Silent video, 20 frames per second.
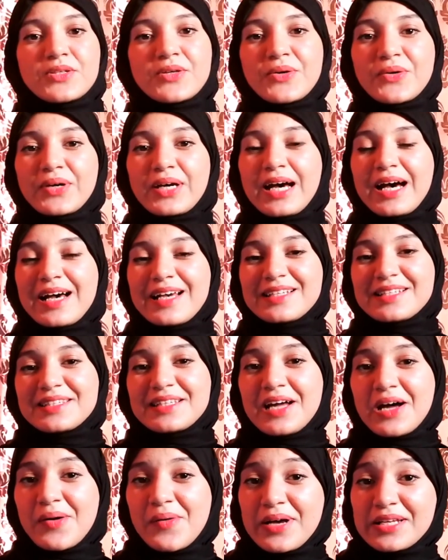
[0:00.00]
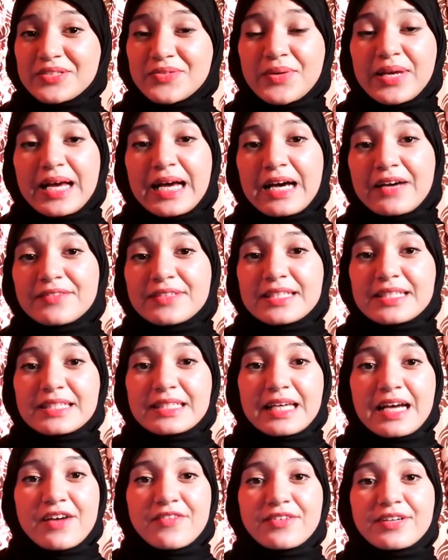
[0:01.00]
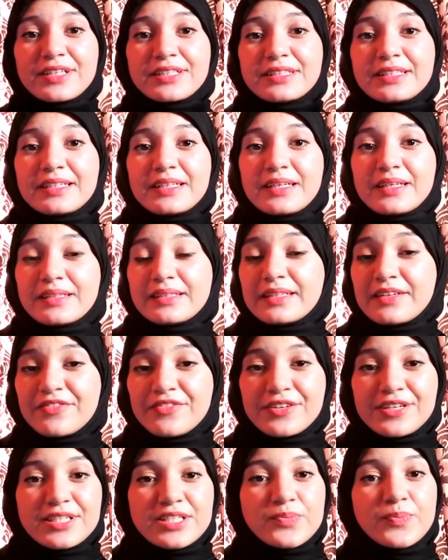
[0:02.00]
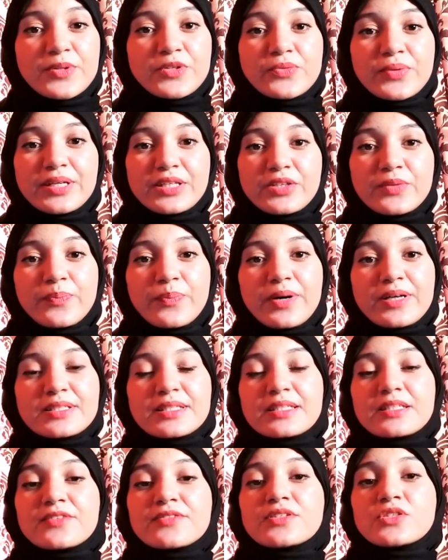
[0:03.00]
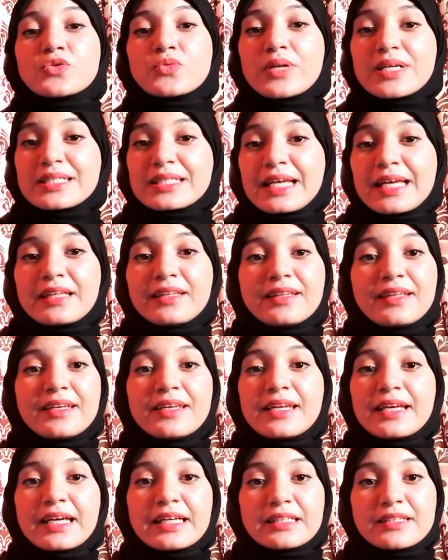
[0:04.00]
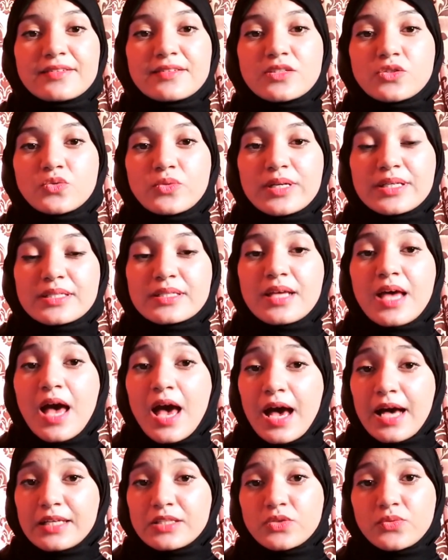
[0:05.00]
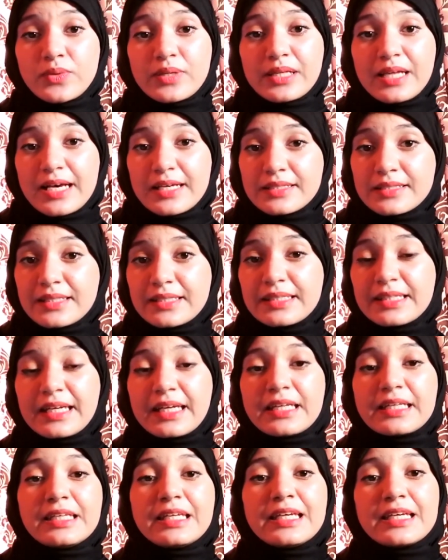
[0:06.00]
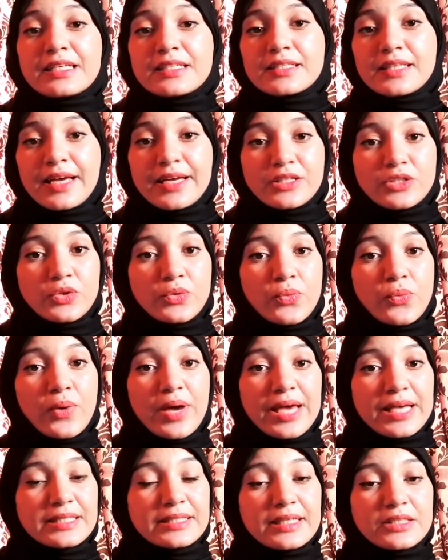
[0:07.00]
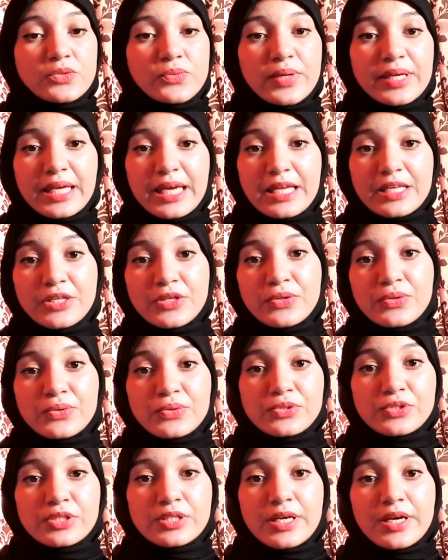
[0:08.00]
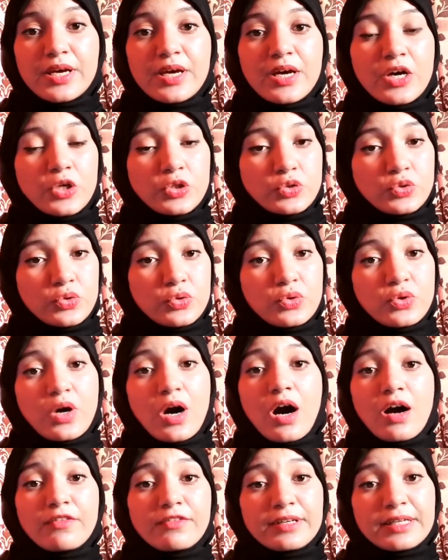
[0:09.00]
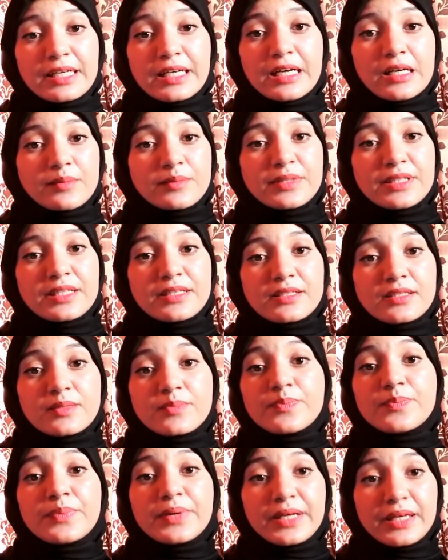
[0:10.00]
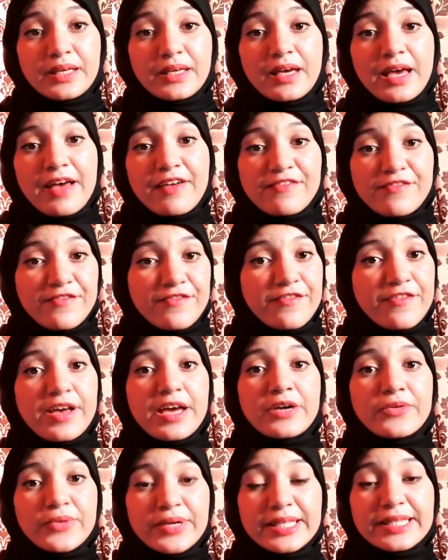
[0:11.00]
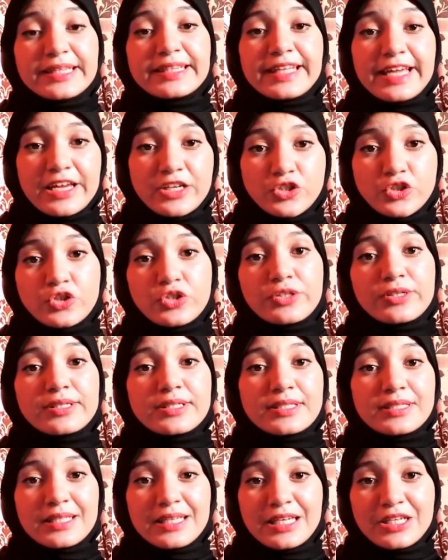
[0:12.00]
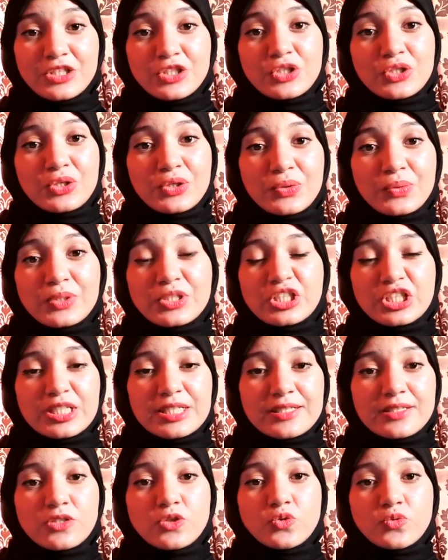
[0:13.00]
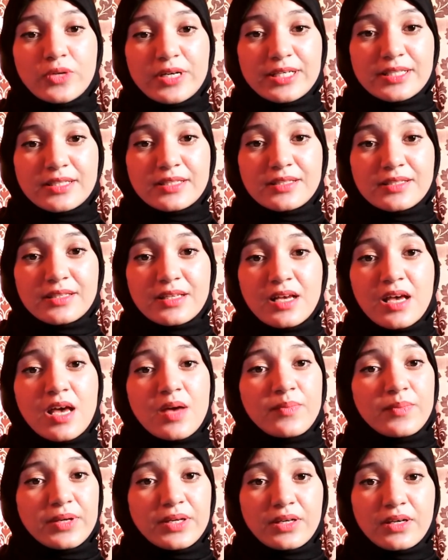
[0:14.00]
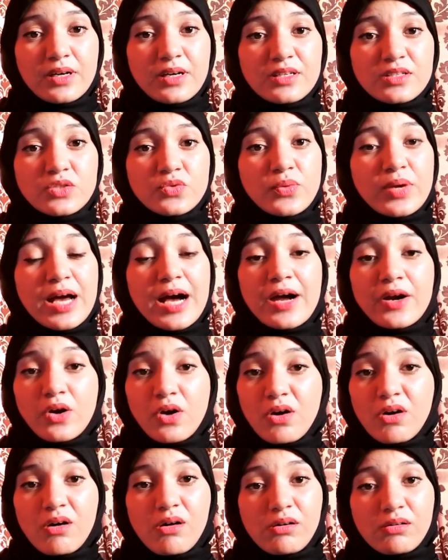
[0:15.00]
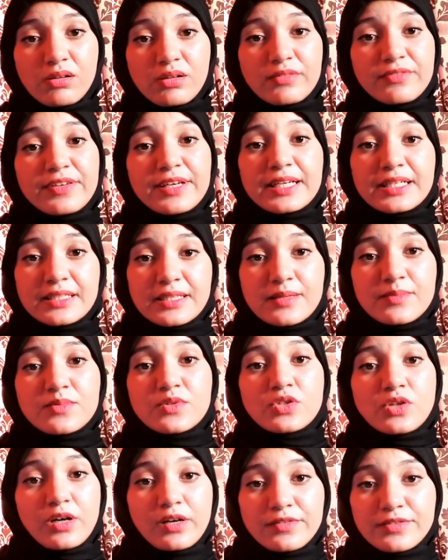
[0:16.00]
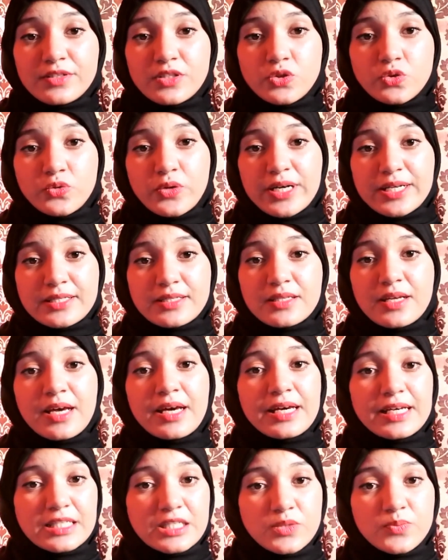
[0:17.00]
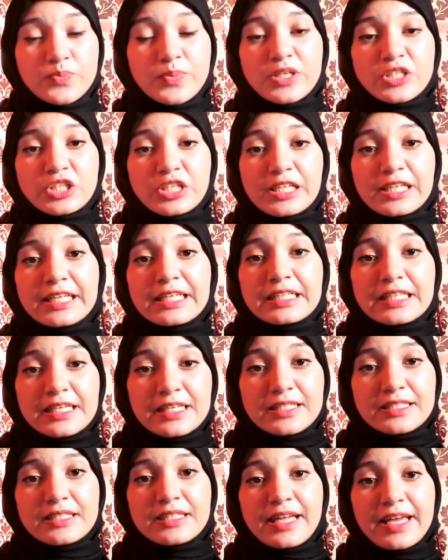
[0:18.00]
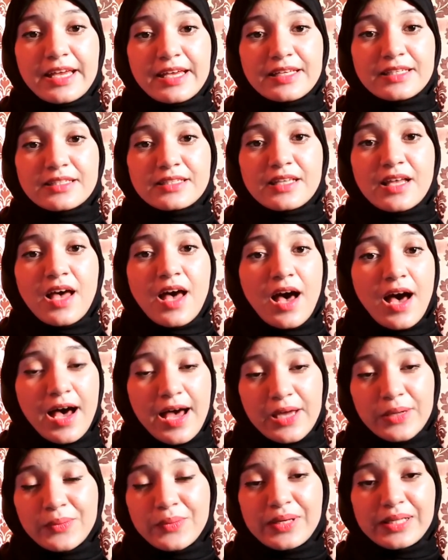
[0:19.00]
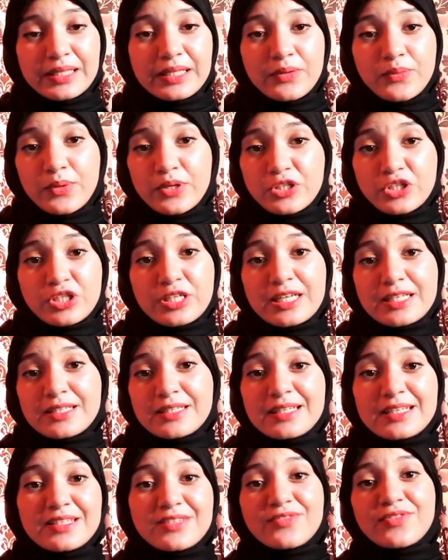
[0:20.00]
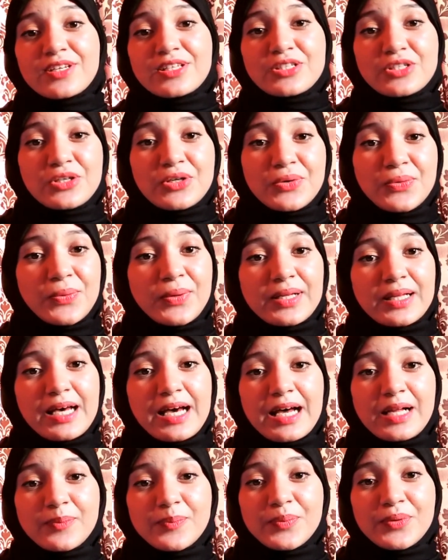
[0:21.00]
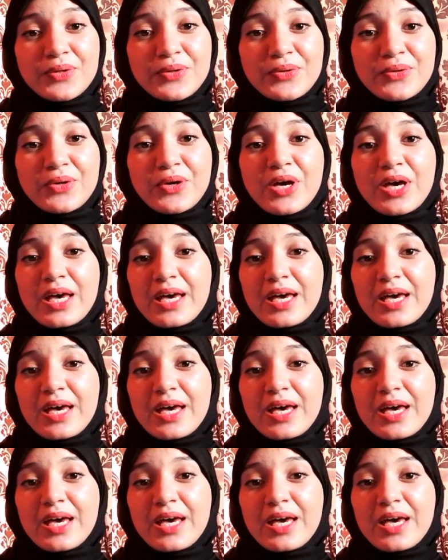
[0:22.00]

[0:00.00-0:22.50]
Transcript: So guys, now as we have discovered the difference between the positive stress and the negative stress, as well as the techniques and the ways that we can use to overcome this big and very dangerous issue, which is stress, because we are all victims of stress, especially these days. I really wish that this video will help you